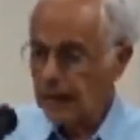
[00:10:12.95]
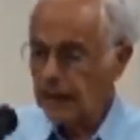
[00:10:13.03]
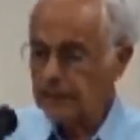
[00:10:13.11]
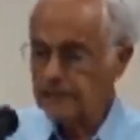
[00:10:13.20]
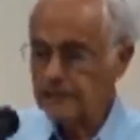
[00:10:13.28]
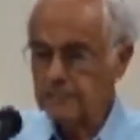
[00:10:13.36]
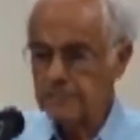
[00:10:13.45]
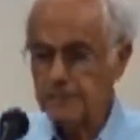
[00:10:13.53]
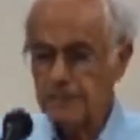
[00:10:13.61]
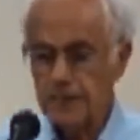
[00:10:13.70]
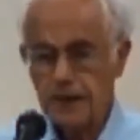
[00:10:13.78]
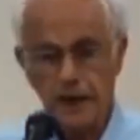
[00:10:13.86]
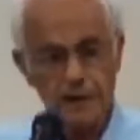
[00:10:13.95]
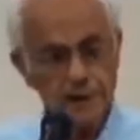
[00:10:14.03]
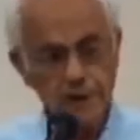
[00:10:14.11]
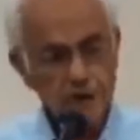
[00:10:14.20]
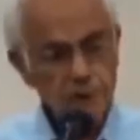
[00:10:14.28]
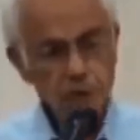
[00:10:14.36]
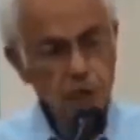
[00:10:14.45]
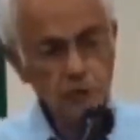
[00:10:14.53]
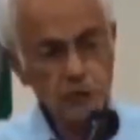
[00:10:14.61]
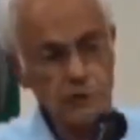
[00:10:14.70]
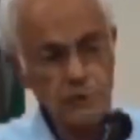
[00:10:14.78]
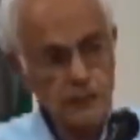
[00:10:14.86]
And I cannot
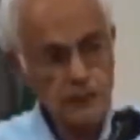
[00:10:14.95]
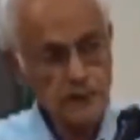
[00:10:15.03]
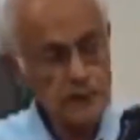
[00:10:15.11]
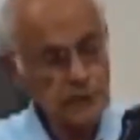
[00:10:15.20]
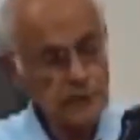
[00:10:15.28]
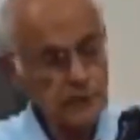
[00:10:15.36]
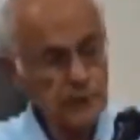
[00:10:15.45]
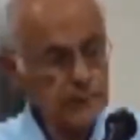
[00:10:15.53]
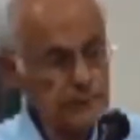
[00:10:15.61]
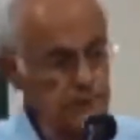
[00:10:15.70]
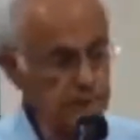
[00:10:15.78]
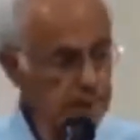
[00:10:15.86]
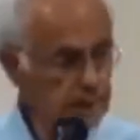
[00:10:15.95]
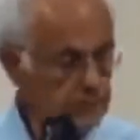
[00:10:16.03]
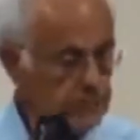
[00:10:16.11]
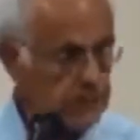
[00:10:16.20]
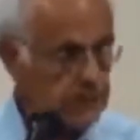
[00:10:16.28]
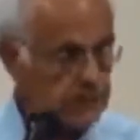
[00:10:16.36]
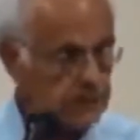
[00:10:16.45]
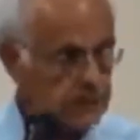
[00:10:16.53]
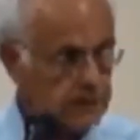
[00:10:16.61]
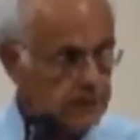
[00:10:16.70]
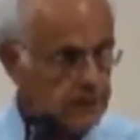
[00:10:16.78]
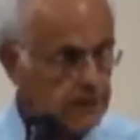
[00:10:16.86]
go into it, I need for the 60
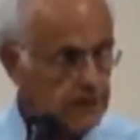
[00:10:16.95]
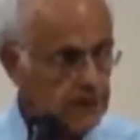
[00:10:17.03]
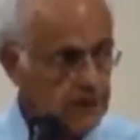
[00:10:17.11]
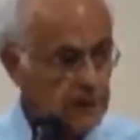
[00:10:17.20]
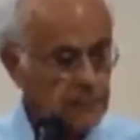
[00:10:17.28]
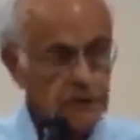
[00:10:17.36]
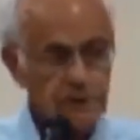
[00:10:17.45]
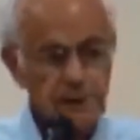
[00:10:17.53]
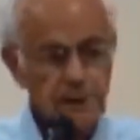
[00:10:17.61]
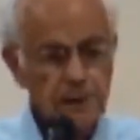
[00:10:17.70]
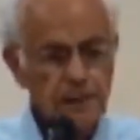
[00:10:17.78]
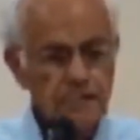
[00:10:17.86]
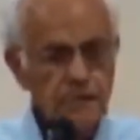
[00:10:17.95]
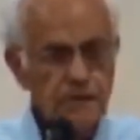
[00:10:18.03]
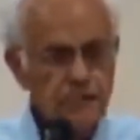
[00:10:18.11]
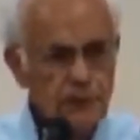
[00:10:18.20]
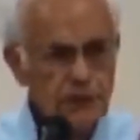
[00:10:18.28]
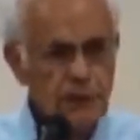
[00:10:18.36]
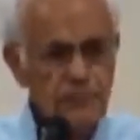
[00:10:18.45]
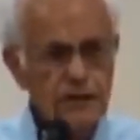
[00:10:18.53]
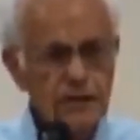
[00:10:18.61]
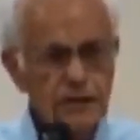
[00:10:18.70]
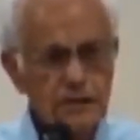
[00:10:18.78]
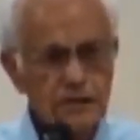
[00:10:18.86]
minutes. But there is a
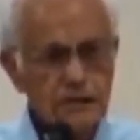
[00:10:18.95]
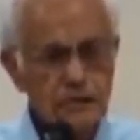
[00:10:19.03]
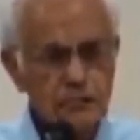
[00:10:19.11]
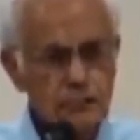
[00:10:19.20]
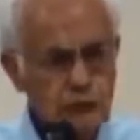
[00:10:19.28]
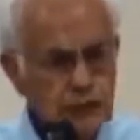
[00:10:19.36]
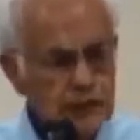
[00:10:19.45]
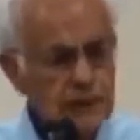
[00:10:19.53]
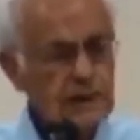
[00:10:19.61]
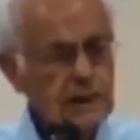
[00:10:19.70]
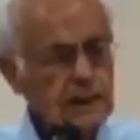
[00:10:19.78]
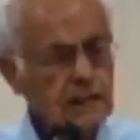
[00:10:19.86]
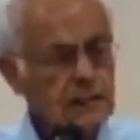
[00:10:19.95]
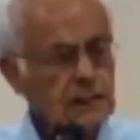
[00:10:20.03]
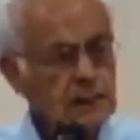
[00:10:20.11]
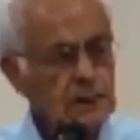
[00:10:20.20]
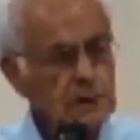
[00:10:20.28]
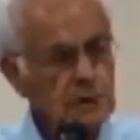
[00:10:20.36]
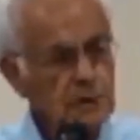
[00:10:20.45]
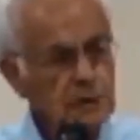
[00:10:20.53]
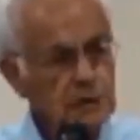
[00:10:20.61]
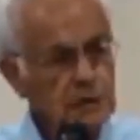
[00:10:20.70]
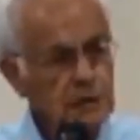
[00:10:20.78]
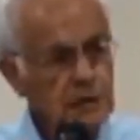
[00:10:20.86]
very intriguing
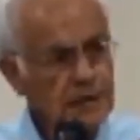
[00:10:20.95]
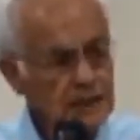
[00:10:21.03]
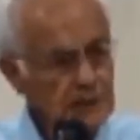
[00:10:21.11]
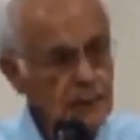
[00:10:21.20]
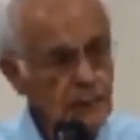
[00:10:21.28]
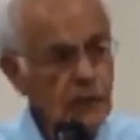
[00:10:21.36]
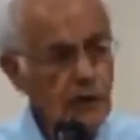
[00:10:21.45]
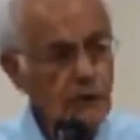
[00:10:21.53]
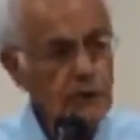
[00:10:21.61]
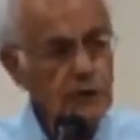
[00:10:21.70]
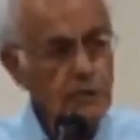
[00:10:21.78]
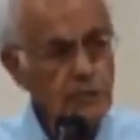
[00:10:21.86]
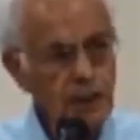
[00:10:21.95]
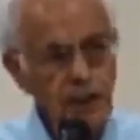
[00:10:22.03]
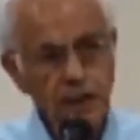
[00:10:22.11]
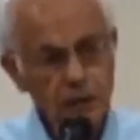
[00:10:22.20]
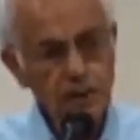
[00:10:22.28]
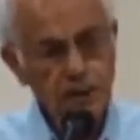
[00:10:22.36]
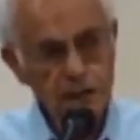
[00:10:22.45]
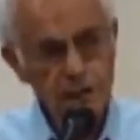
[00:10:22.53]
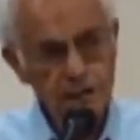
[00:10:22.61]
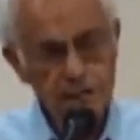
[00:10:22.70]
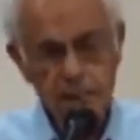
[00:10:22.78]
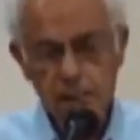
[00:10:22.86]
literary
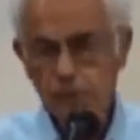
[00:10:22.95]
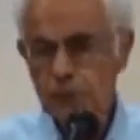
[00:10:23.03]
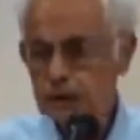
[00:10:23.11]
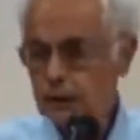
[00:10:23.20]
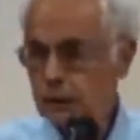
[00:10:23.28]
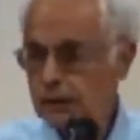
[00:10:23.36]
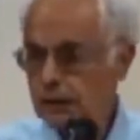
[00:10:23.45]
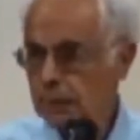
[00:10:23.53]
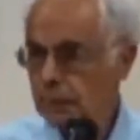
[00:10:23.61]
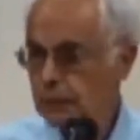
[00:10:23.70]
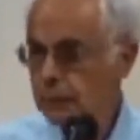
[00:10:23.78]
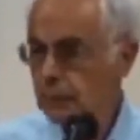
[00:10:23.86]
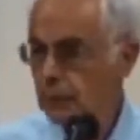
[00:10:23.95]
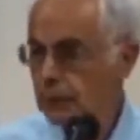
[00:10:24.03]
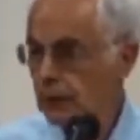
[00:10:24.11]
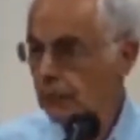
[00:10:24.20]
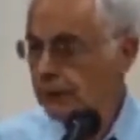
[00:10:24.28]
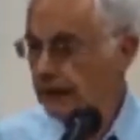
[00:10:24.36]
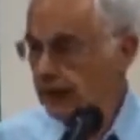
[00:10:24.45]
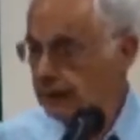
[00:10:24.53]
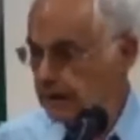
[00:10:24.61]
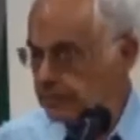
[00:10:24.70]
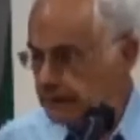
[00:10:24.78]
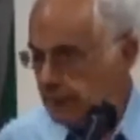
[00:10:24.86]
parallelism between the story of the
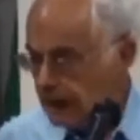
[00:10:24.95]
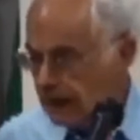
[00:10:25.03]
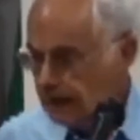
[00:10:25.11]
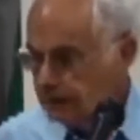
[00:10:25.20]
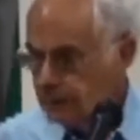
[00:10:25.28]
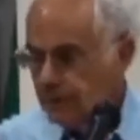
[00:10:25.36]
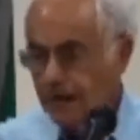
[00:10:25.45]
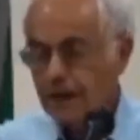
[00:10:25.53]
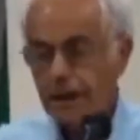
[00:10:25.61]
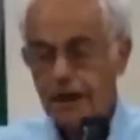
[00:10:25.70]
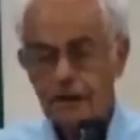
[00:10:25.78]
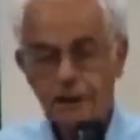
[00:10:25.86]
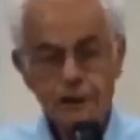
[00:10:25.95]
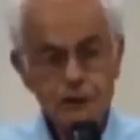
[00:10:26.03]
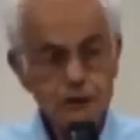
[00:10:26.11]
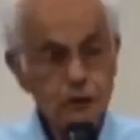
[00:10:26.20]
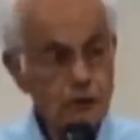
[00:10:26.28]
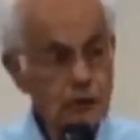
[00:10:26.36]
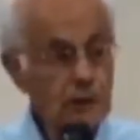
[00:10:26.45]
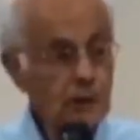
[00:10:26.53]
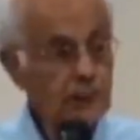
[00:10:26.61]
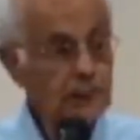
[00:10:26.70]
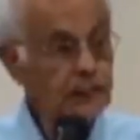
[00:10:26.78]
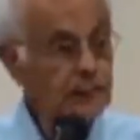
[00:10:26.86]
Akedah and the
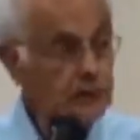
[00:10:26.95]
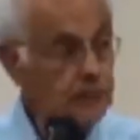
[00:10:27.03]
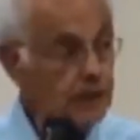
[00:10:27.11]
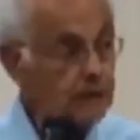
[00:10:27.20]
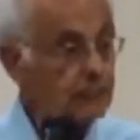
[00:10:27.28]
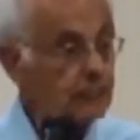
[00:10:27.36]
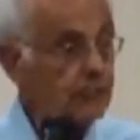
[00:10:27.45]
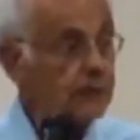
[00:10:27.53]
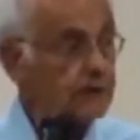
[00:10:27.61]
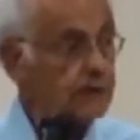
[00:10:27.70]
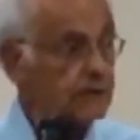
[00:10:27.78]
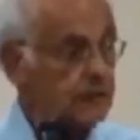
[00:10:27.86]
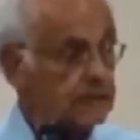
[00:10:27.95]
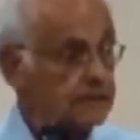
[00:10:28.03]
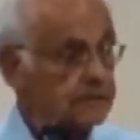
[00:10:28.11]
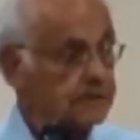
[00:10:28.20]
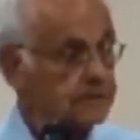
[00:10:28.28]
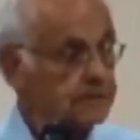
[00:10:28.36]
story of the expulsion of Yitzchak,